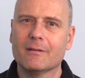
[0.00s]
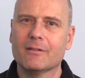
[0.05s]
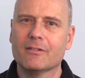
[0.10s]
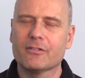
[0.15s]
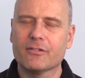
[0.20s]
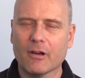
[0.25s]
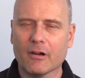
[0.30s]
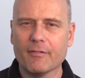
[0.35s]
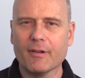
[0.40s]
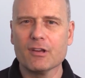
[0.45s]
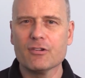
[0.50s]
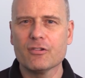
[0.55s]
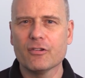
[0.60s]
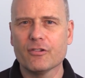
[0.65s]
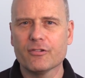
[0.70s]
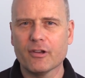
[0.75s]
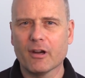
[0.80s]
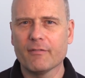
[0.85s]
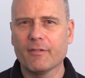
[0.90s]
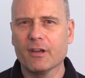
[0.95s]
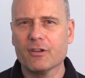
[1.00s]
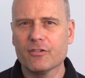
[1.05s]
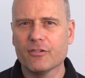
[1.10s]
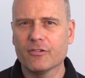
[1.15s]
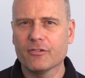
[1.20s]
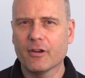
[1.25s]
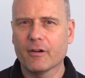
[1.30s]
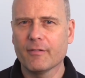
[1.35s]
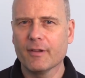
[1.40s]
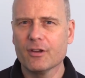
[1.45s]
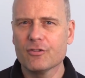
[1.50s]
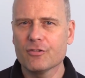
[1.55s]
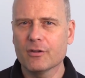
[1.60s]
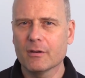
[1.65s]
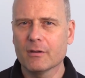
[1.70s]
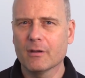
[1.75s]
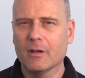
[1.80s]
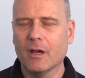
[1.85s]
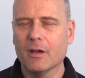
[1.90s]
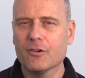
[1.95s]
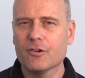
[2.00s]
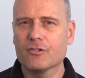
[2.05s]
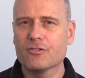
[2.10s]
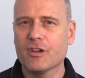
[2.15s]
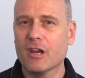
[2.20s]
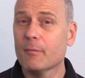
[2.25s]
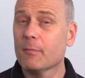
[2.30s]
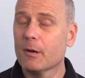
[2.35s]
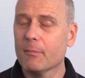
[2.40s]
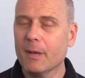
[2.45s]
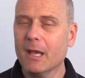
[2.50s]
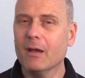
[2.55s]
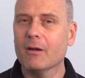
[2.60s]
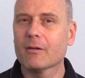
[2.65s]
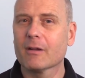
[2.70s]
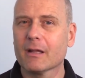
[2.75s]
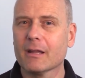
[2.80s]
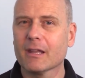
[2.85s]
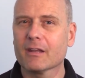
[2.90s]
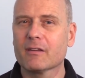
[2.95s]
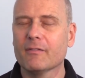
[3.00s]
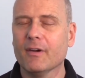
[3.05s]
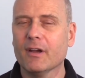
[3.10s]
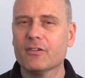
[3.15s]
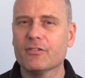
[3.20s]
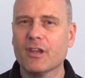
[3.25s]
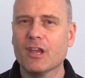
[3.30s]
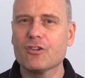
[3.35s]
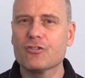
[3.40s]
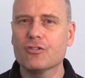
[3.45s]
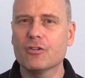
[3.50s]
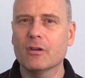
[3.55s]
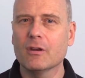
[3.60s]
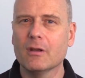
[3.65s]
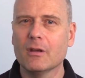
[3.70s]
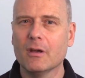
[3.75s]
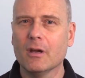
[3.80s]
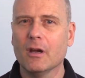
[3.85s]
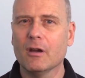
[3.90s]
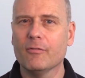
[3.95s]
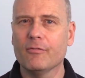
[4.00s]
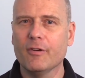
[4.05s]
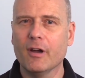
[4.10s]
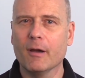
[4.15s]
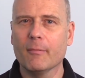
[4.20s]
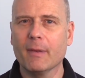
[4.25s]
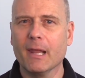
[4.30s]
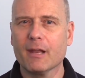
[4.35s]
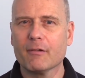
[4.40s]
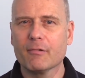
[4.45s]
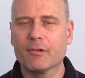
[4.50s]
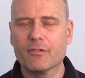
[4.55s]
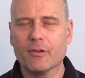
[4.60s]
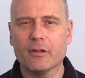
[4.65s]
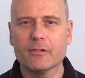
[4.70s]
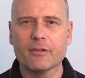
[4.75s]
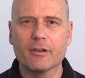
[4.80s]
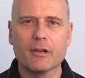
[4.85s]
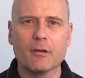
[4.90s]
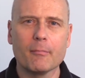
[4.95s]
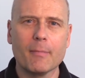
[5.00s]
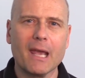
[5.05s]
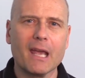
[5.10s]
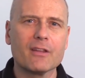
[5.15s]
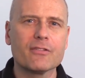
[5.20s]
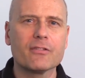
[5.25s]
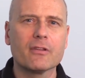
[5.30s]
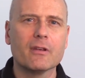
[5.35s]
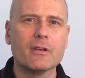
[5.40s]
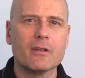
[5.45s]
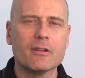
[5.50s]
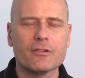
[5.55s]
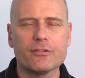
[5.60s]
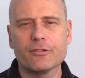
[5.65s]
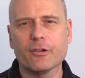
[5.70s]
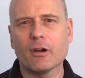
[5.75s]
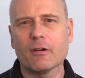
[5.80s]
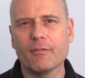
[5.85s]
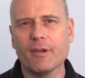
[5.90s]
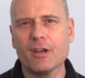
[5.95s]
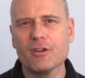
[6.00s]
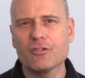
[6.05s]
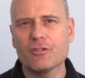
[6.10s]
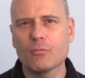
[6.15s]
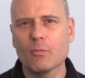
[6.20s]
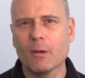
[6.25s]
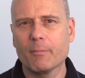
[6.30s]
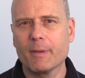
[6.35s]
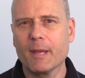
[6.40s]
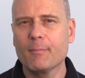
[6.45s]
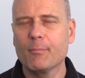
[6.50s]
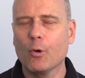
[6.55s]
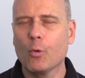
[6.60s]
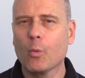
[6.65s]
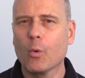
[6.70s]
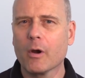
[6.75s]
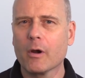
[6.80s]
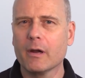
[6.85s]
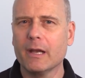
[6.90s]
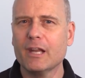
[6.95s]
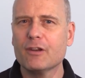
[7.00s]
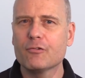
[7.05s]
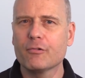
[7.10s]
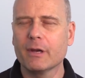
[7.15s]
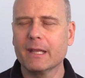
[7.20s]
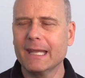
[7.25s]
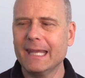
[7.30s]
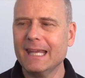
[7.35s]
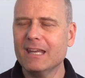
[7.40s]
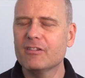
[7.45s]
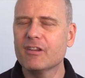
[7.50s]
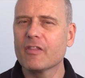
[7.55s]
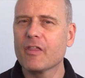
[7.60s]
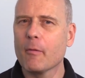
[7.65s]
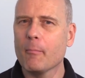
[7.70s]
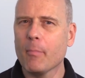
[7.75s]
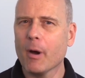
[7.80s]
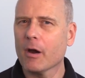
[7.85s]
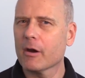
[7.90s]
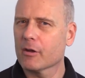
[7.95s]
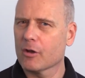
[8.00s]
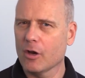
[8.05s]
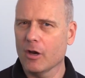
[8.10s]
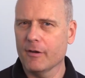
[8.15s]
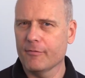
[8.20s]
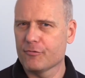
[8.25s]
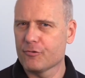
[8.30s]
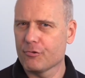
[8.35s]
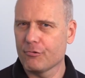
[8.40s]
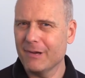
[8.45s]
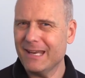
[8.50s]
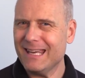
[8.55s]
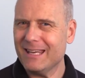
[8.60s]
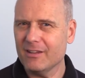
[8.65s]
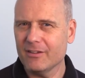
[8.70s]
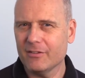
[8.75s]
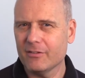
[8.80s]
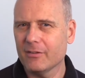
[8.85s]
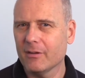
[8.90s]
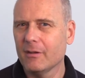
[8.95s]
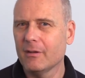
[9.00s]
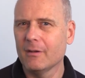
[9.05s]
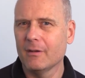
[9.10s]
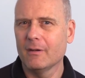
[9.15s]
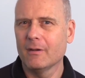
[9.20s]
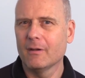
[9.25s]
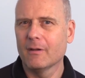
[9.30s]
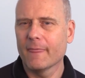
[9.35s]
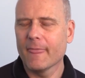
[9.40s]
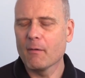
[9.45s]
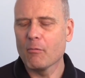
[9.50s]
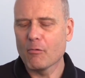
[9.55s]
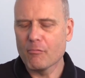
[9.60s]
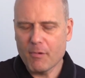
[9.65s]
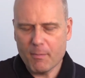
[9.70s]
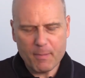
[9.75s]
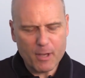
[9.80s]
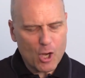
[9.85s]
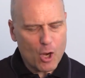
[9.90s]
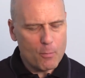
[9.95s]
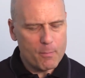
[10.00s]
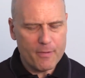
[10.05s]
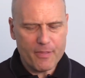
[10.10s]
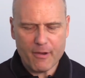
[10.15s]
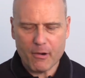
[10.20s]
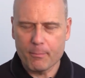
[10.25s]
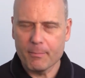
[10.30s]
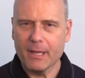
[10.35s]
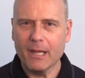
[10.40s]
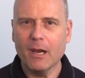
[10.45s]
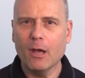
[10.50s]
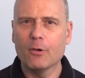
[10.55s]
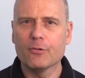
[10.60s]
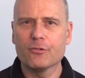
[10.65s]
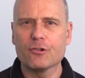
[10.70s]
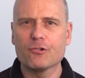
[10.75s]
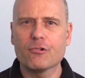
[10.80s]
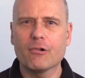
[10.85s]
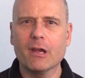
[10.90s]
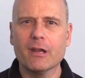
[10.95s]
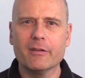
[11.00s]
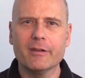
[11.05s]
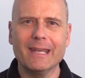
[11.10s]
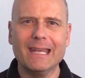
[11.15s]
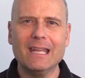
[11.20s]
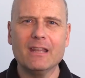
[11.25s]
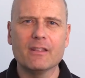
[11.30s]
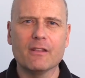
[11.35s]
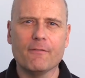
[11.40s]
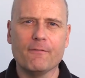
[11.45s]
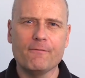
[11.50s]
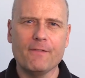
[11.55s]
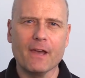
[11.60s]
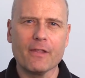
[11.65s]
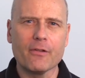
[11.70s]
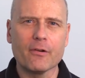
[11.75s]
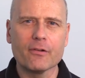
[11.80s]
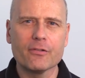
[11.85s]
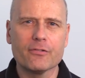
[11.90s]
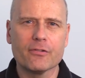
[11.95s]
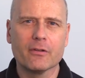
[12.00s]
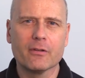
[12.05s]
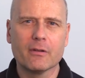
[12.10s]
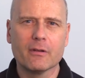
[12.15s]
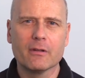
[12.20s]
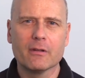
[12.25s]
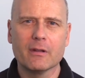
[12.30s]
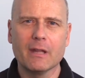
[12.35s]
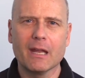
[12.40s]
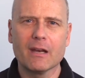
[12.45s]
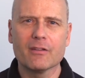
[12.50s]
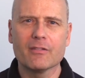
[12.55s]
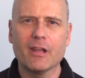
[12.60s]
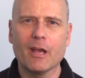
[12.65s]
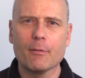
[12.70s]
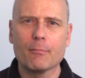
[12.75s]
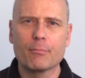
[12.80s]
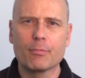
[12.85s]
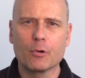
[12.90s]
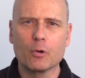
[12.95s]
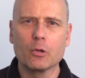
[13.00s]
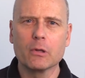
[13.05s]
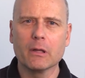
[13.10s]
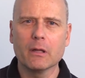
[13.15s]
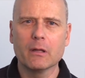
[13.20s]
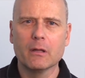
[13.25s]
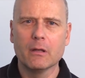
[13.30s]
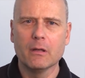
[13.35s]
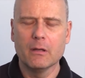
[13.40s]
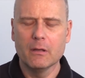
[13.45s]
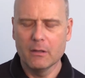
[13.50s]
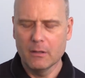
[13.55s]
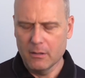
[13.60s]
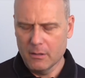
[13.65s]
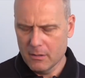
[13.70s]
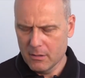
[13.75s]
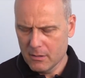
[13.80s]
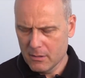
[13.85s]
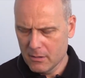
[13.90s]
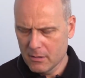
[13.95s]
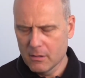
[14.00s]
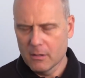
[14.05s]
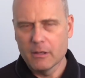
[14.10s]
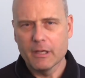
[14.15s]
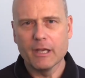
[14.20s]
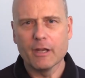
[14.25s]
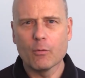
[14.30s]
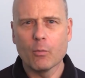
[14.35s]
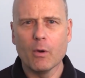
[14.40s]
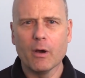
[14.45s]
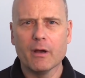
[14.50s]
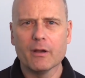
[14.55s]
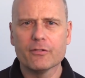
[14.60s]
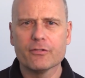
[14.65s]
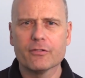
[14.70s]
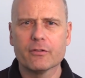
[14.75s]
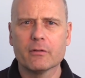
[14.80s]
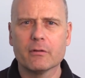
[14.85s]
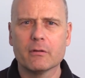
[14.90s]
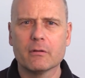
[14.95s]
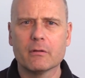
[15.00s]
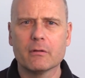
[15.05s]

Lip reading: Starvation, starvation, starvation. Under Chairman Mao, collectivization of farmland resulted in mass starvation, where people were literally eating the bark off trees. They were ripping open their pillows and trying to eat the feathers. That is how brutal it was.